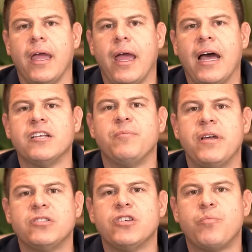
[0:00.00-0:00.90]

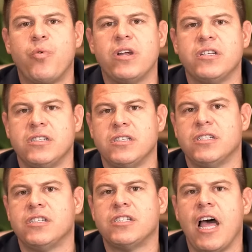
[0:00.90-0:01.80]
asbestos presence
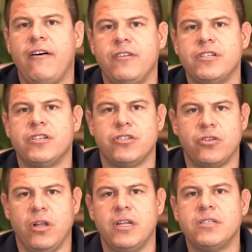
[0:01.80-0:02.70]
is established.
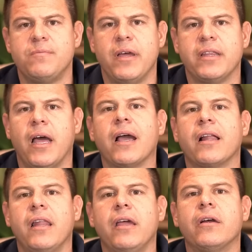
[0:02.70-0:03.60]
So let's make that
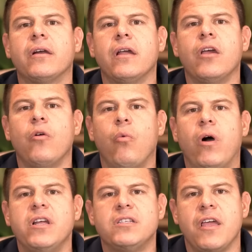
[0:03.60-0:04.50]
clear.
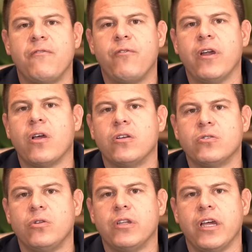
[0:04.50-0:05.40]
What is a free
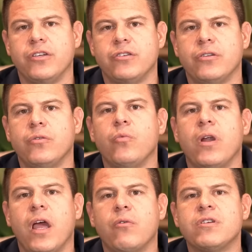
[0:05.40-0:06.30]
consultation?
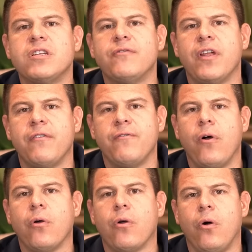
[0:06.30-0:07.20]
When I received a
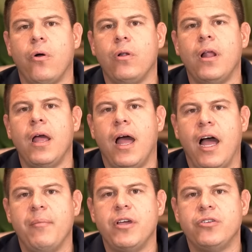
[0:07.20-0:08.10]
phone call,
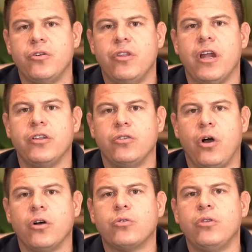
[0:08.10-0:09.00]
I make sure that I
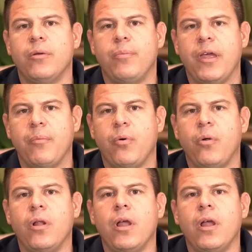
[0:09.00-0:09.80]
talk to the people